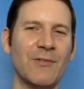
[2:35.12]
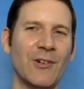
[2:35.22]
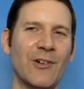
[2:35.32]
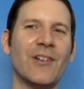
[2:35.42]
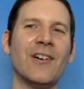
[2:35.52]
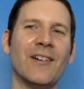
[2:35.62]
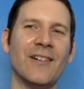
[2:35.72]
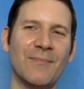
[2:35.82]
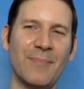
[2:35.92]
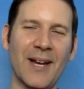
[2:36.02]
even on
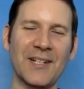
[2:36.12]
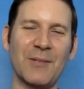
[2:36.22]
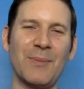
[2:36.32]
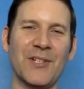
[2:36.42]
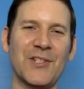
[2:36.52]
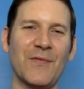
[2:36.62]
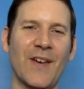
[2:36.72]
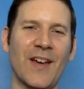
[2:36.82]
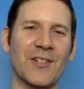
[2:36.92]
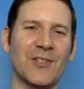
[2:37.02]
uh, back to bust the
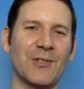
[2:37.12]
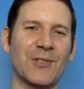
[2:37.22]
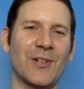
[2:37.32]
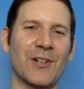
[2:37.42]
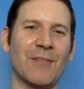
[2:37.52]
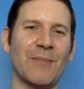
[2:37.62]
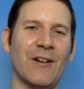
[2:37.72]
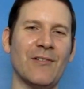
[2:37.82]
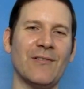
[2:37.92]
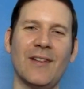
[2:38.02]
Facts, you were talking
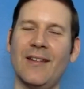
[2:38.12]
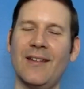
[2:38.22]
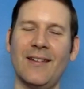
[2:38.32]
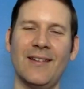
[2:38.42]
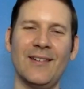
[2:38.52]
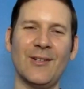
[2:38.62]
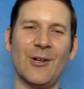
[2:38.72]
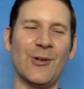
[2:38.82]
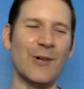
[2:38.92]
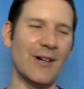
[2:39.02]
about
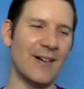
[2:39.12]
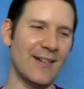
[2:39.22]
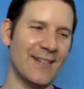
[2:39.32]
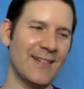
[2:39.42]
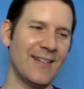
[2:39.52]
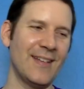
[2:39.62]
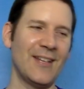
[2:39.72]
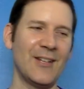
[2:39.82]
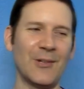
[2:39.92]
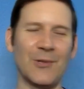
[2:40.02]
no uh,
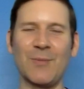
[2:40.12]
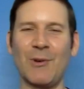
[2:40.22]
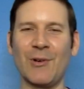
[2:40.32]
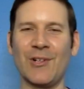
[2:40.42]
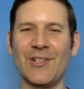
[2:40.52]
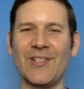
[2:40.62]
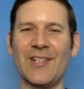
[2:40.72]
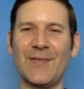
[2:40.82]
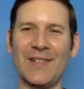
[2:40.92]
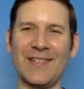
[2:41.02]
no smoking or
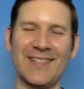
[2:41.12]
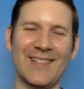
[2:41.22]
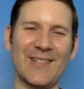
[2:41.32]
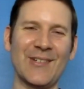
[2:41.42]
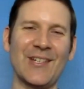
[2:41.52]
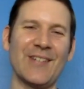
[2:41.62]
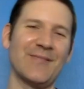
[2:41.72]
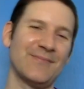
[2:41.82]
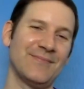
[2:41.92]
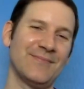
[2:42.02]
sniffing. So yeah.
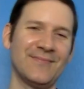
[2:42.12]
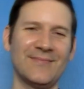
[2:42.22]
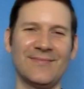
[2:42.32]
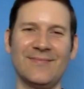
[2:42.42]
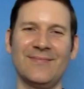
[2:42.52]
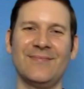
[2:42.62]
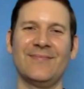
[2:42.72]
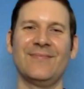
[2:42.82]
Yeah,